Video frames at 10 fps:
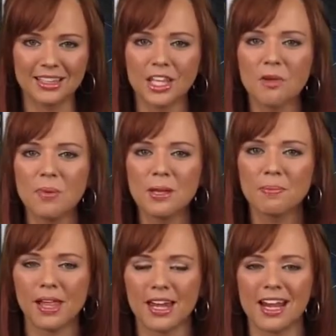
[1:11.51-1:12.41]

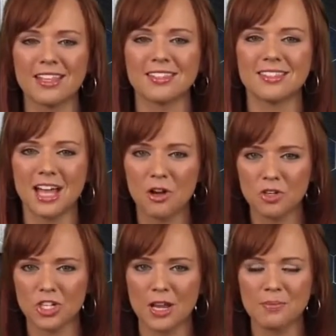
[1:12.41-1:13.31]
LittleBigPlanet, and
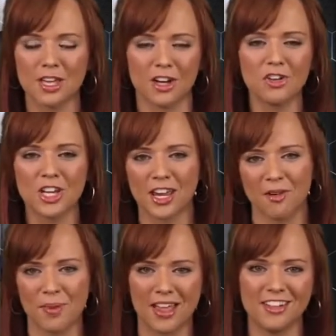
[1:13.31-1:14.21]
Sound Shapes on our
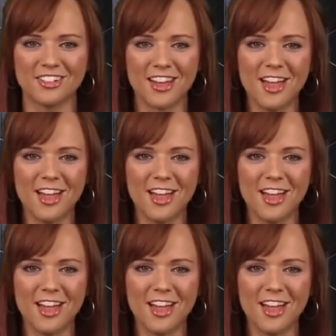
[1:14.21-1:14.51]
channel page.